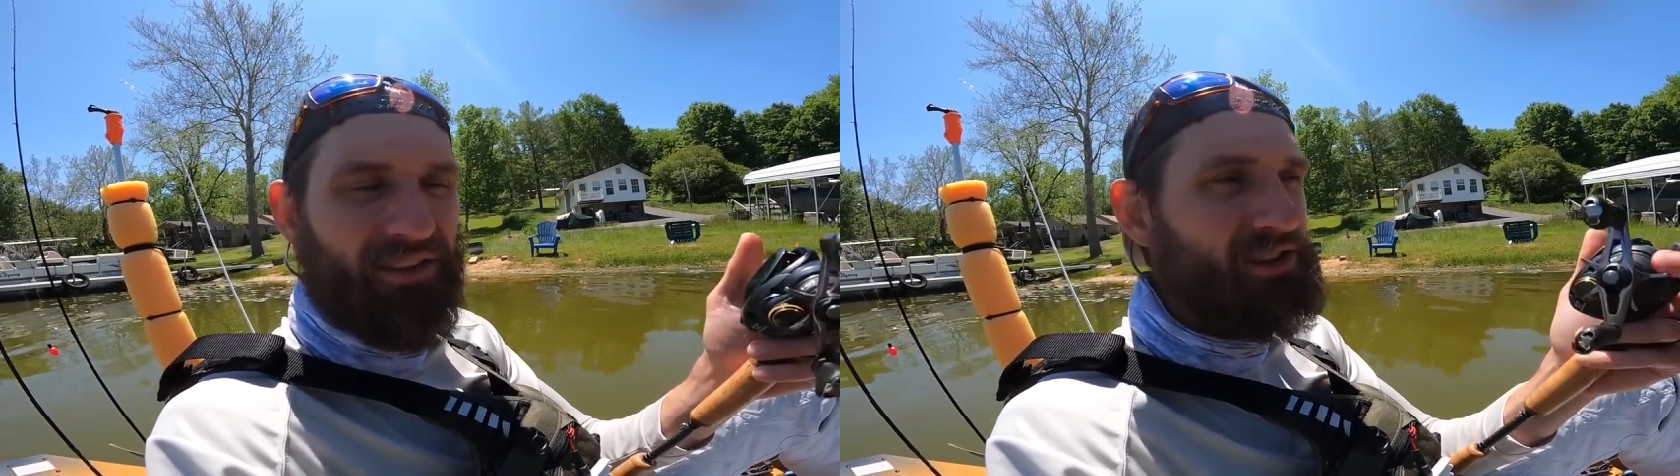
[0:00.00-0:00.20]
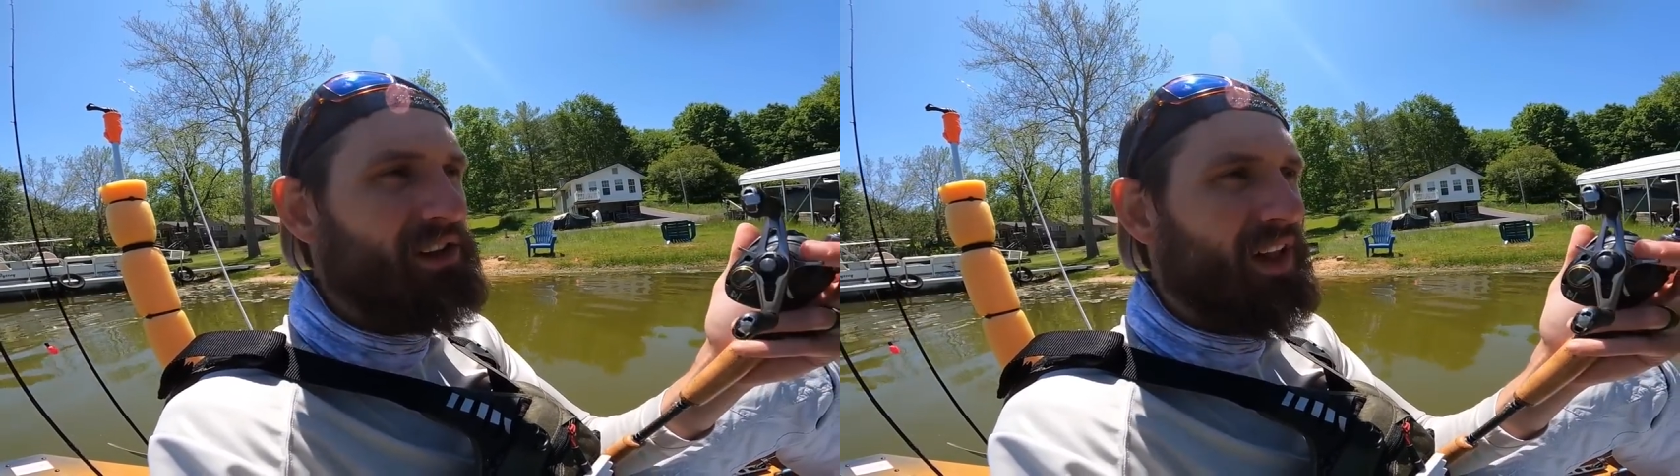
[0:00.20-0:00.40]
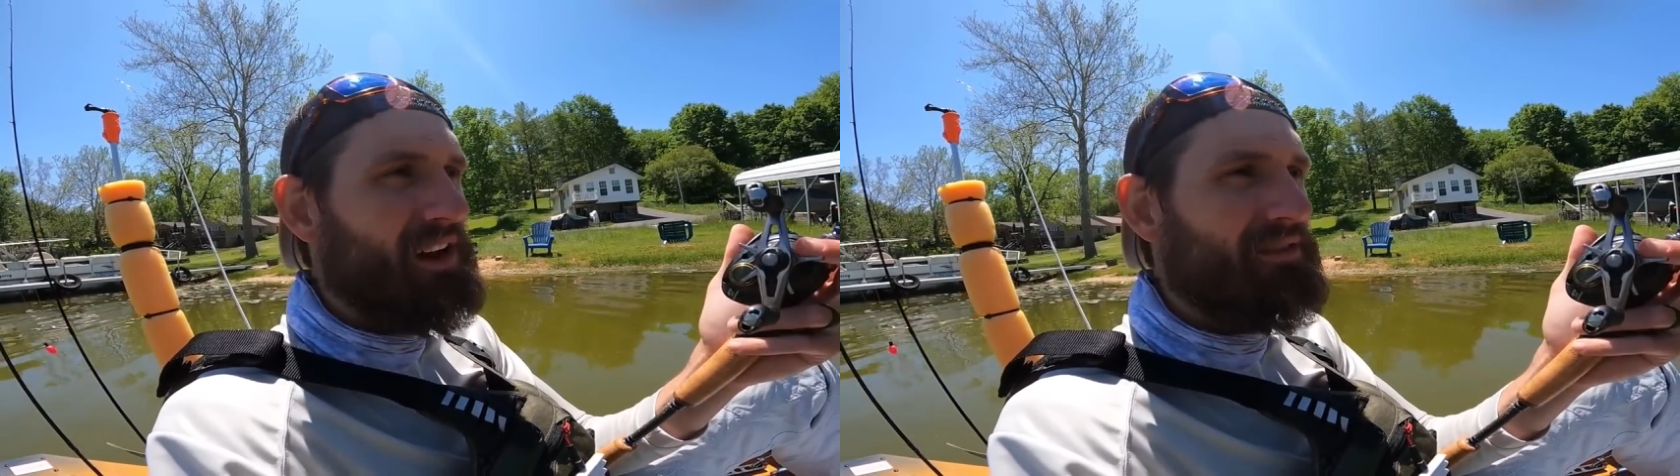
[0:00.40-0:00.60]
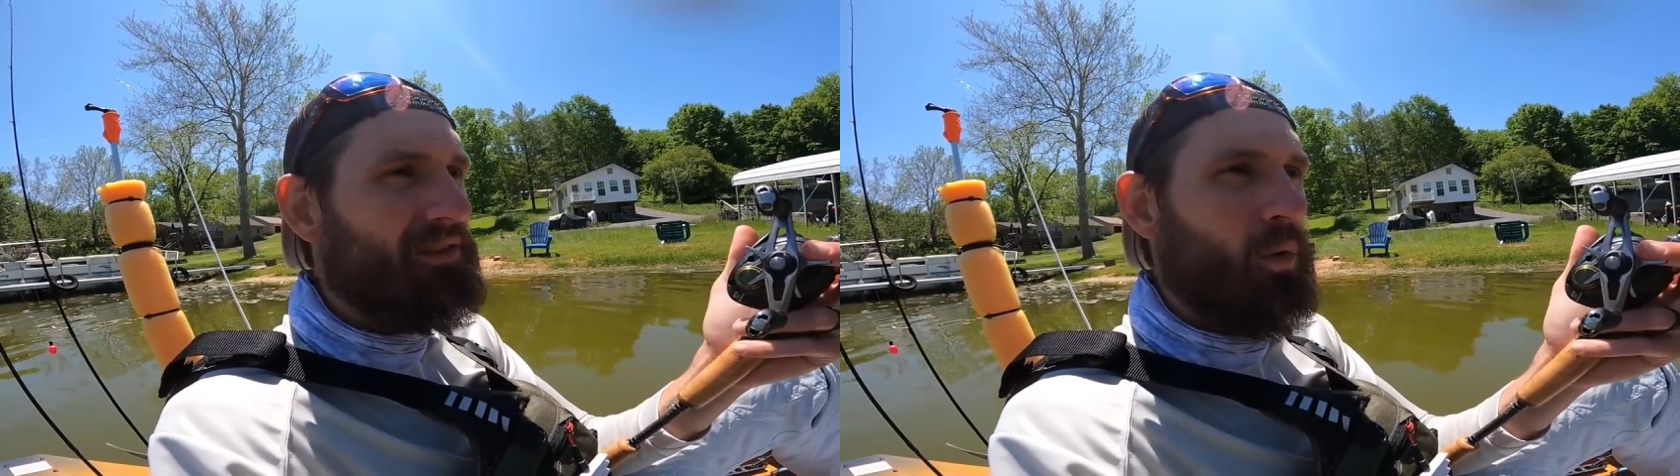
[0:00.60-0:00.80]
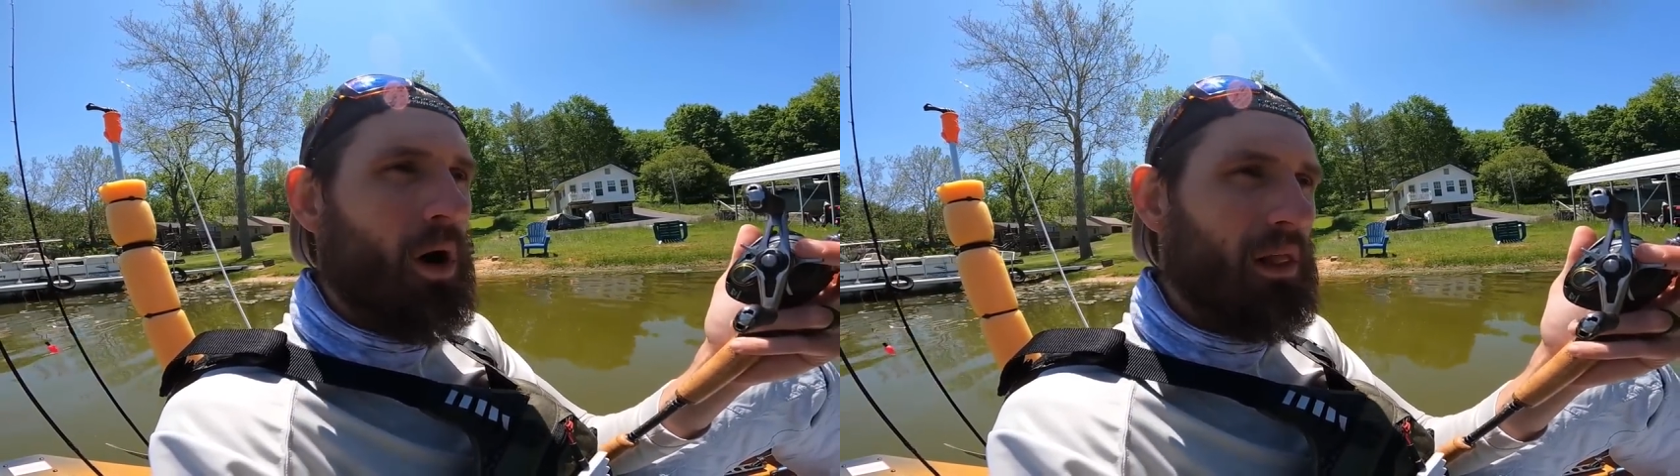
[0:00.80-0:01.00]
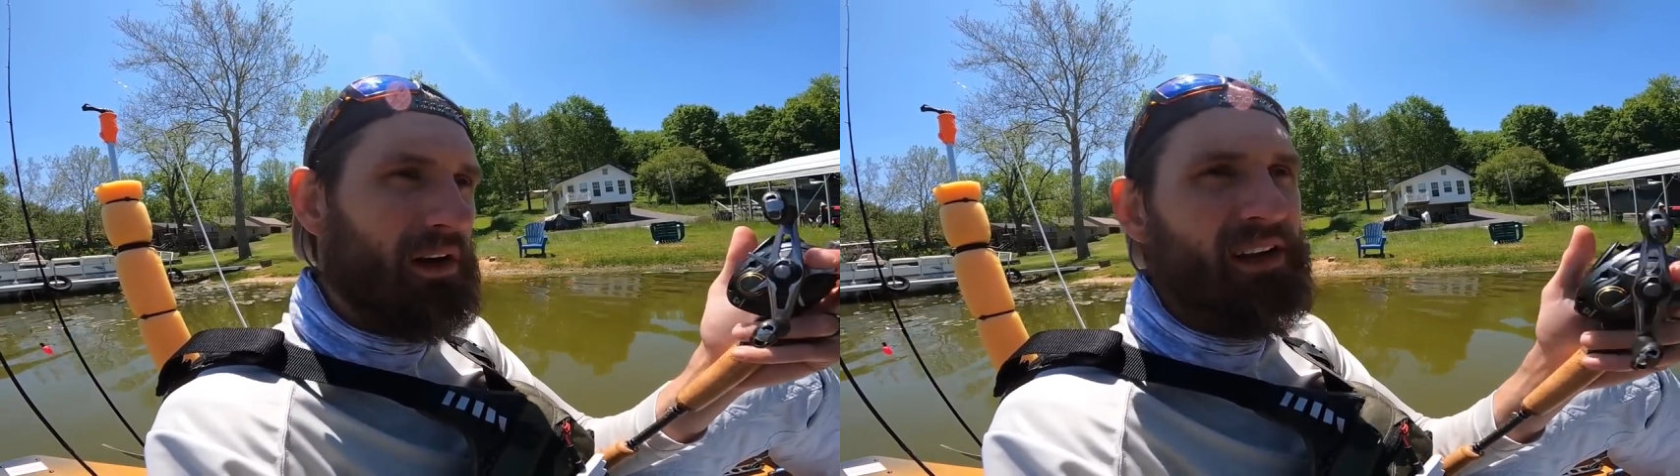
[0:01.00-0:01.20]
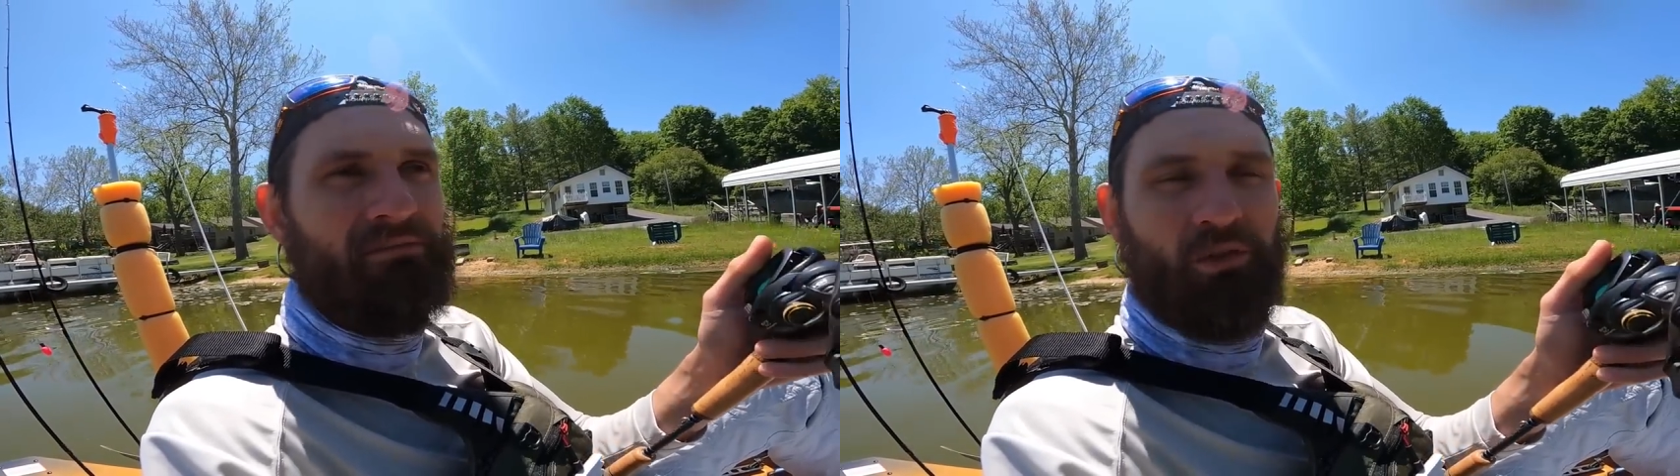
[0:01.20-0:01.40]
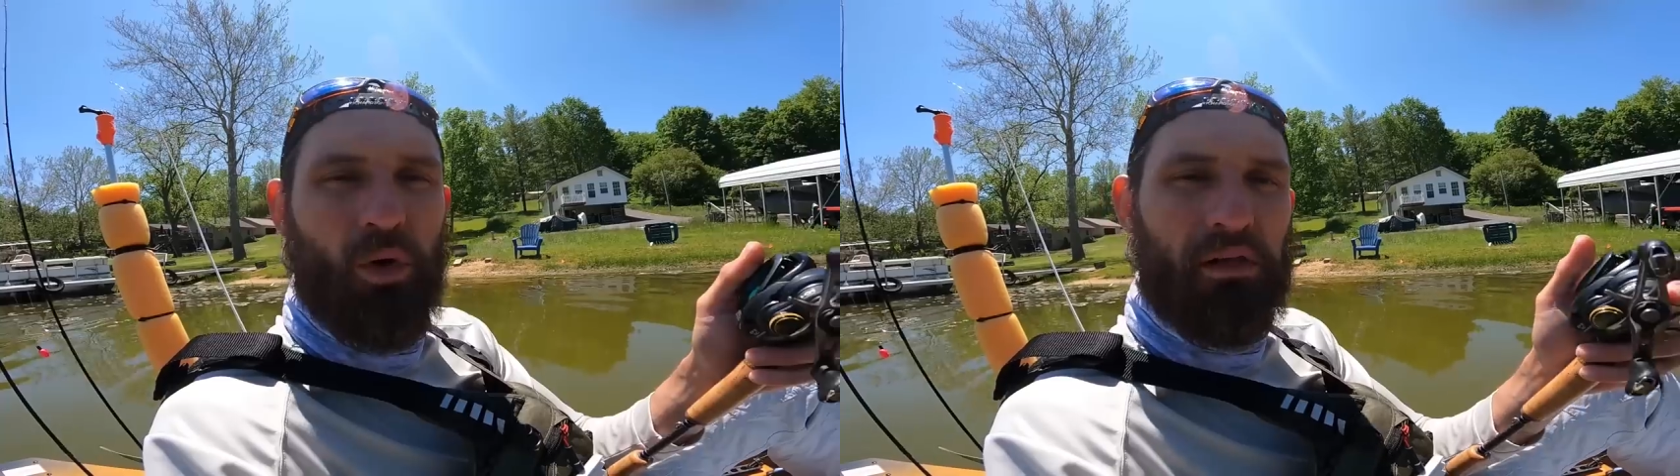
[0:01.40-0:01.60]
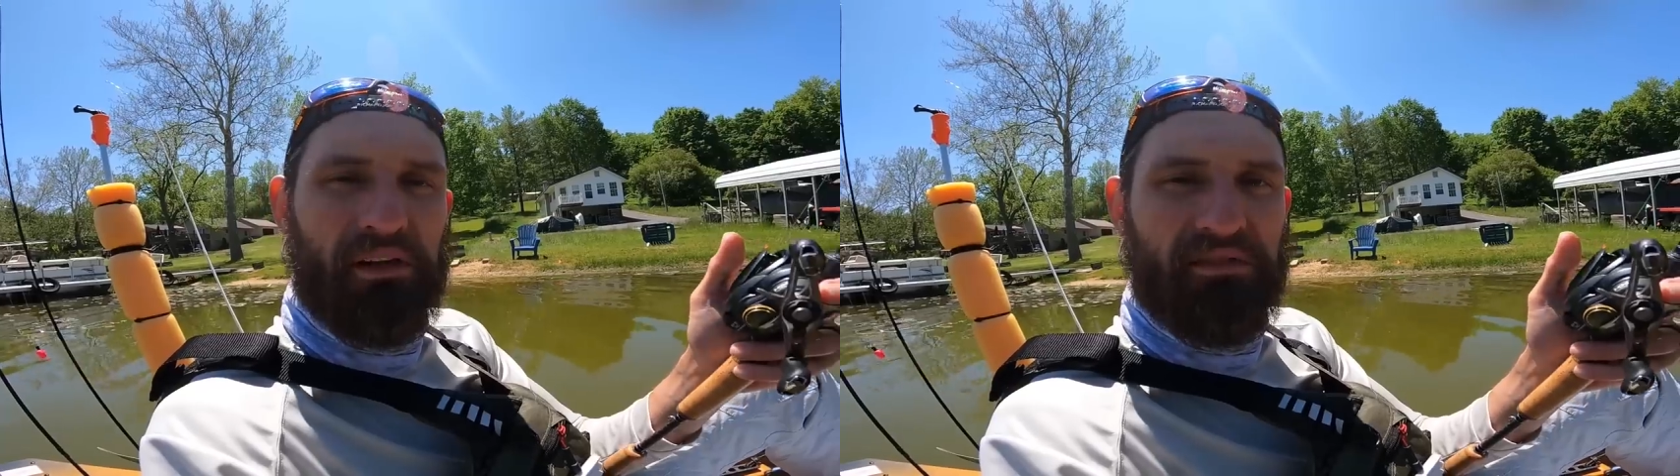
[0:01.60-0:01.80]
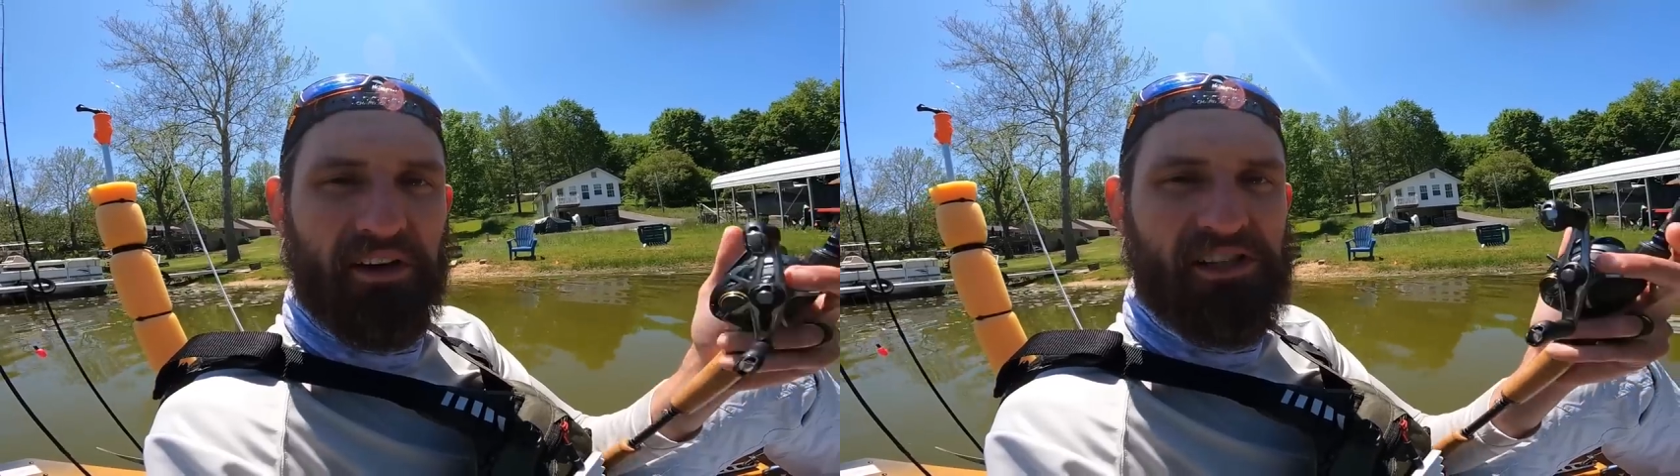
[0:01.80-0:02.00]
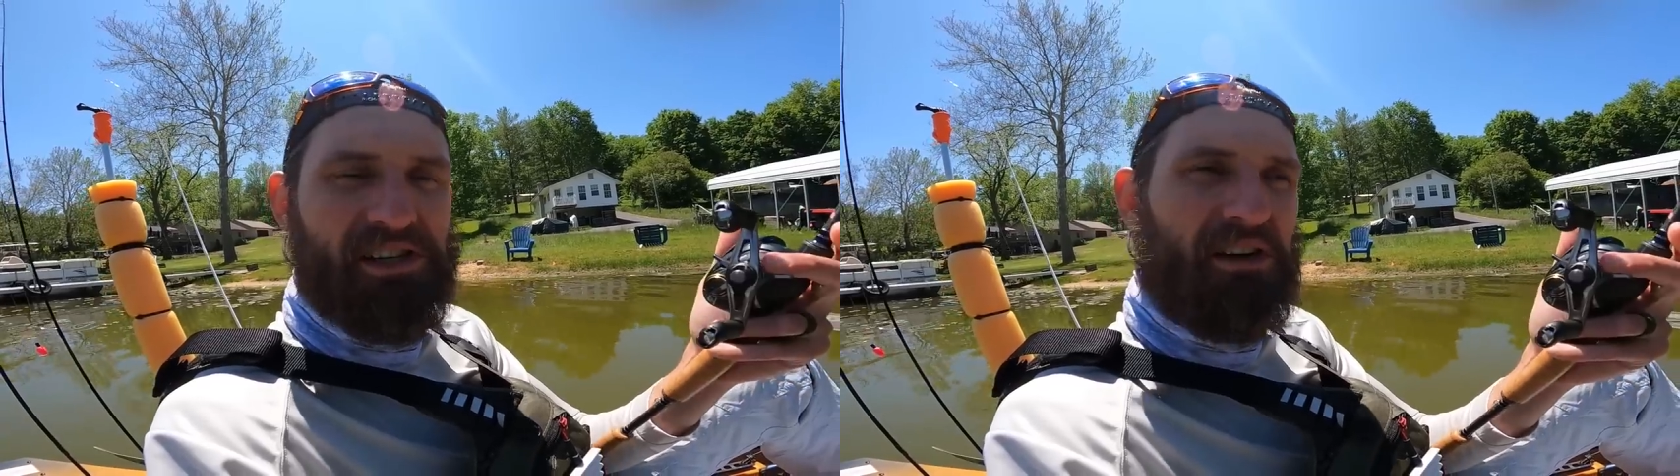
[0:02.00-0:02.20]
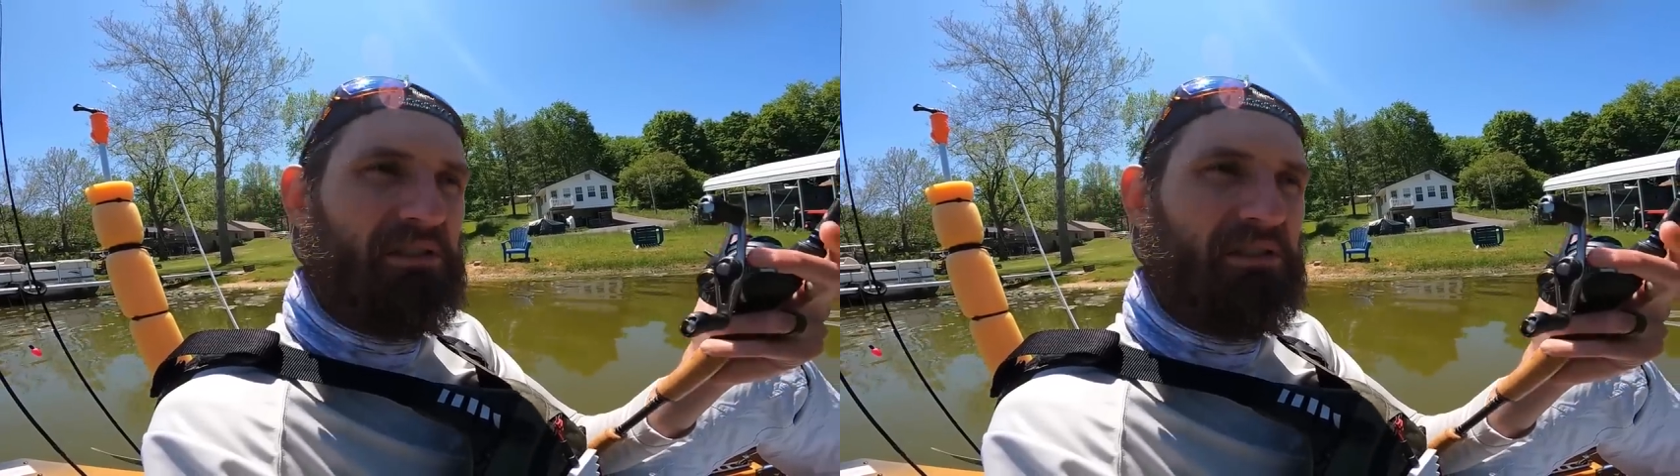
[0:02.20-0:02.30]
There's a lot of quality, quality fish.